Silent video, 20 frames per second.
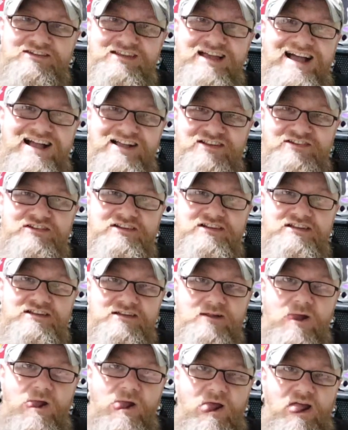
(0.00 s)
is
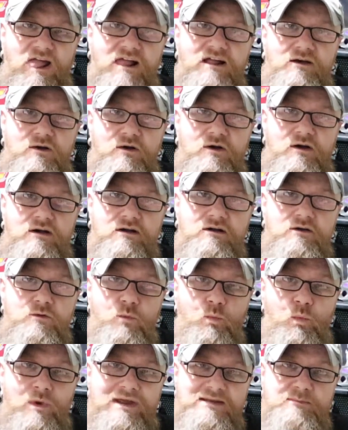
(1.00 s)
actually
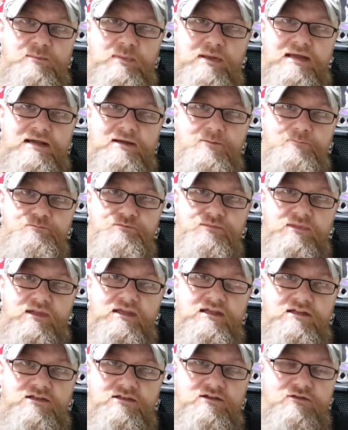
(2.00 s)
wheat beer
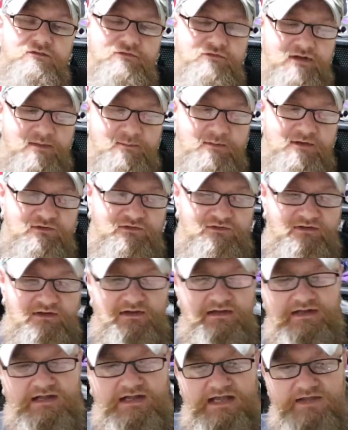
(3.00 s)
in Flemish.
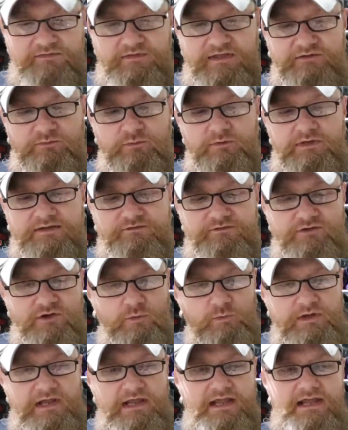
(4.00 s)
And that's what they've
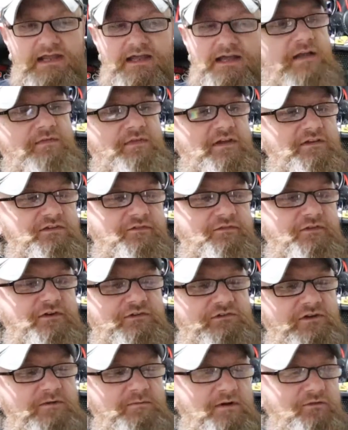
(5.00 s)
called it here. That's the
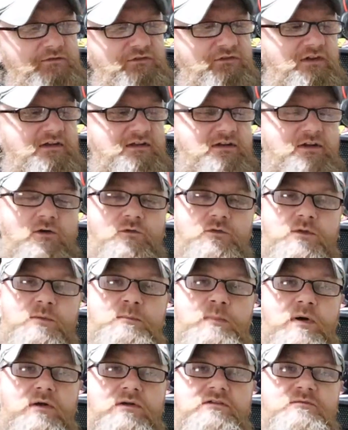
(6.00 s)
first time I've seen it on a
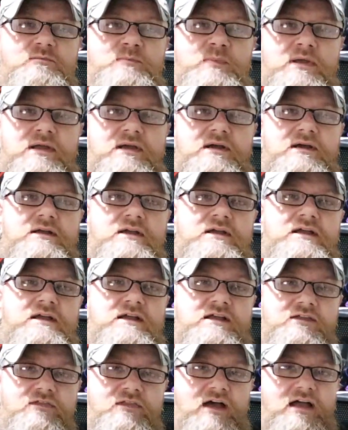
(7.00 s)
bottle of beer
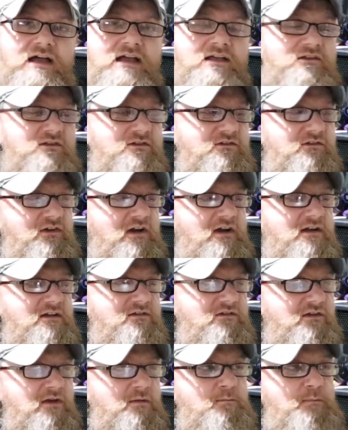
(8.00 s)
that
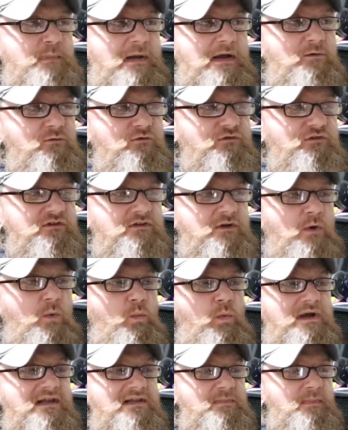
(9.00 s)
contains Belgian
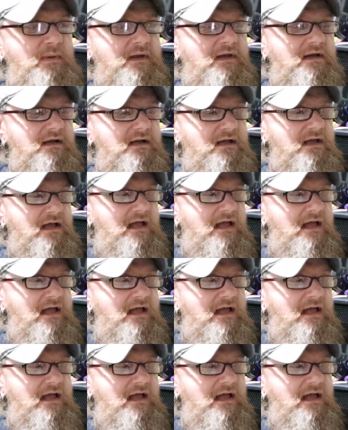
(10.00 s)
wheat beer.